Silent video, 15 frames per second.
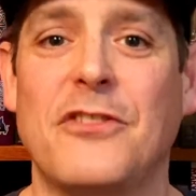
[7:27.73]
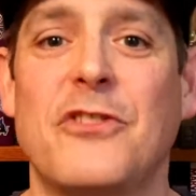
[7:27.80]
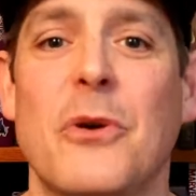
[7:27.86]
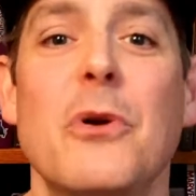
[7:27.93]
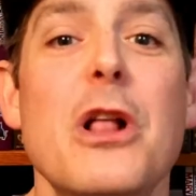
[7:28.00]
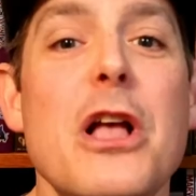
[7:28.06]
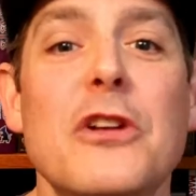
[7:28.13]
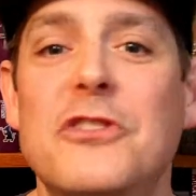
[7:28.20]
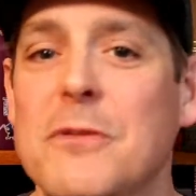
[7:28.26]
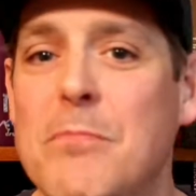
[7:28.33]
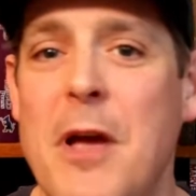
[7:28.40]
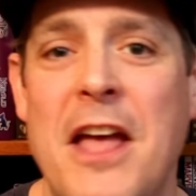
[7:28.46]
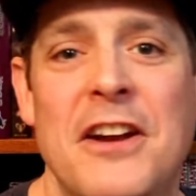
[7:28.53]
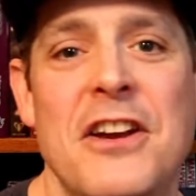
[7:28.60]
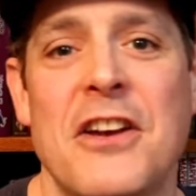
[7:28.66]
So
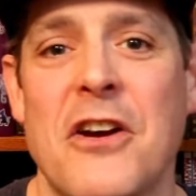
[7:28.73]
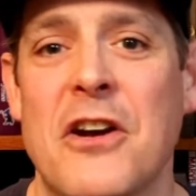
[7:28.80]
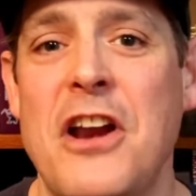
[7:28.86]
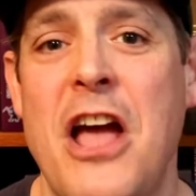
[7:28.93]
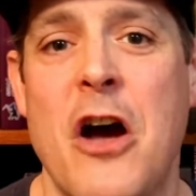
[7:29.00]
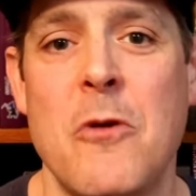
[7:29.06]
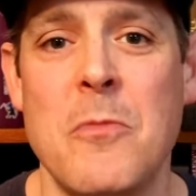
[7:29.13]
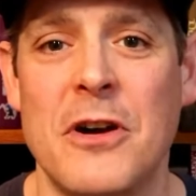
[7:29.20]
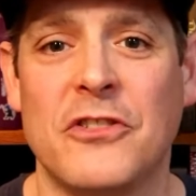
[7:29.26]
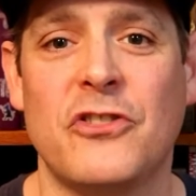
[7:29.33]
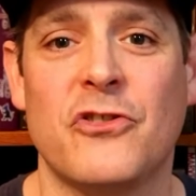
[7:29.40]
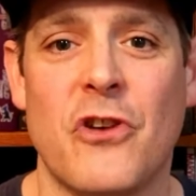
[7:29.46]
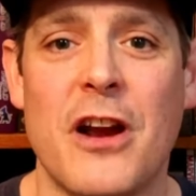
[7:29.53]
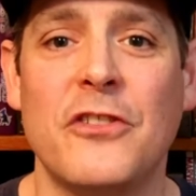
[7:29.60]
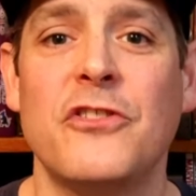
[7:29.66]
depending on how much
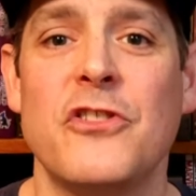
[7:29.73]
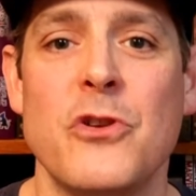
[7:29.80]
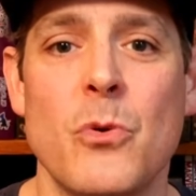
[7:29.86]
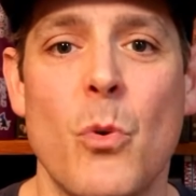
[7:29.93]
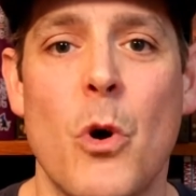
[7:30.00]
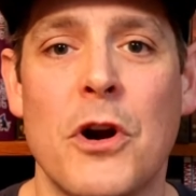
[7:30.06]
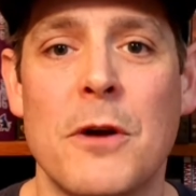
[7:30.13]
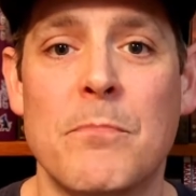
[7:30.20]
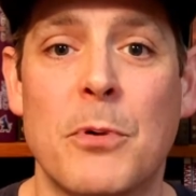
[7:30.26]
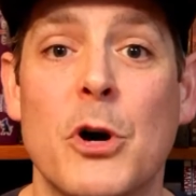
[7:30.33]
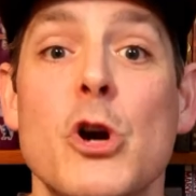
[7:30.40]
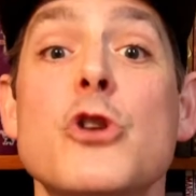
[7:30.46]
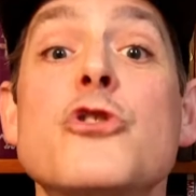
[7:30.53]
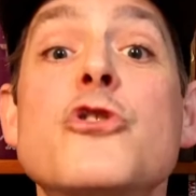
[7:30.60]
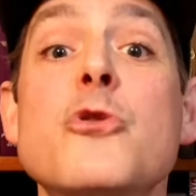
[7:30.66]
stress you want to
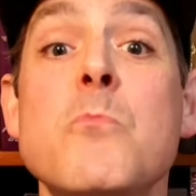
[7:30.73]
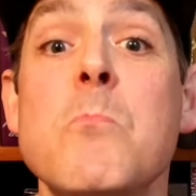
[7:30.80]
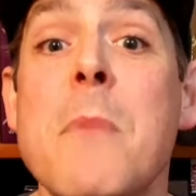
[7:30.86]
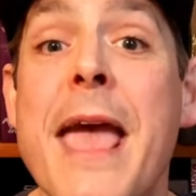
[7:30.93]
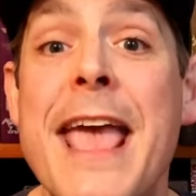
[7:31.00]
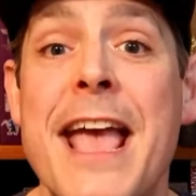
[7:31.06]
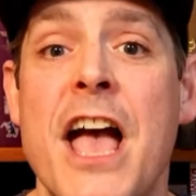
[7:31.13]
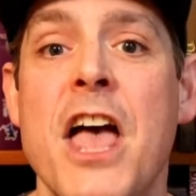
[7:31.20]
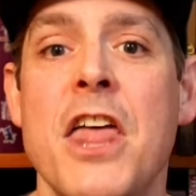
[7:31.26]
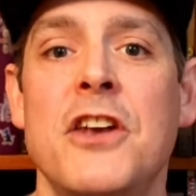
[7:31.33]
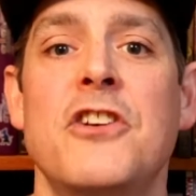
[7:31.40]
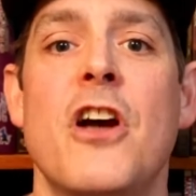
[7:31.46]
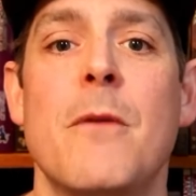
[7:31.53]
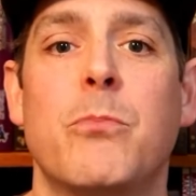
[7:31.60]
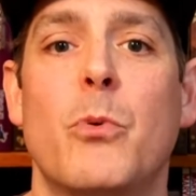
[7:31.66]
burn, you may
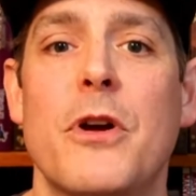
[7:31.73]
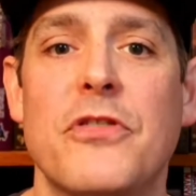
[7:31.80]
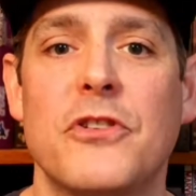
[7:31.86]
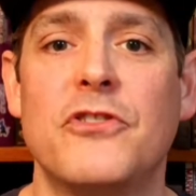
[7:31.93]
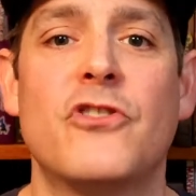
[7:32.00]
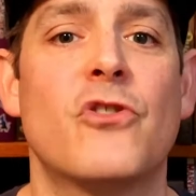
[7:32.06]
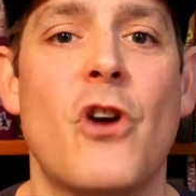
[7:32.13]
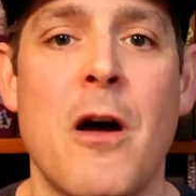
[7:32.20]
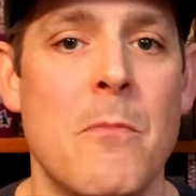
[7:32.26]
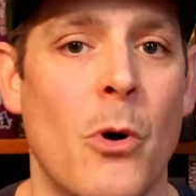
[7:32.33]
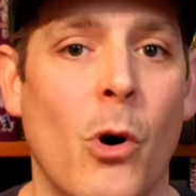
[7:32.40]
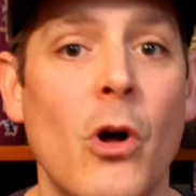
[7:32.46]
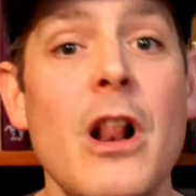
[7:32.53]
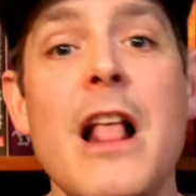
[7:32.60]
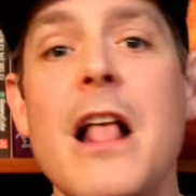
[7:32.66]
end up with a
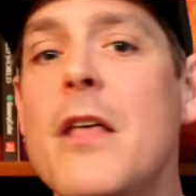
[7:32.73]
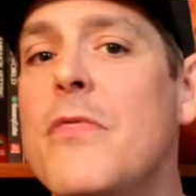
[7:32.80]
trouble.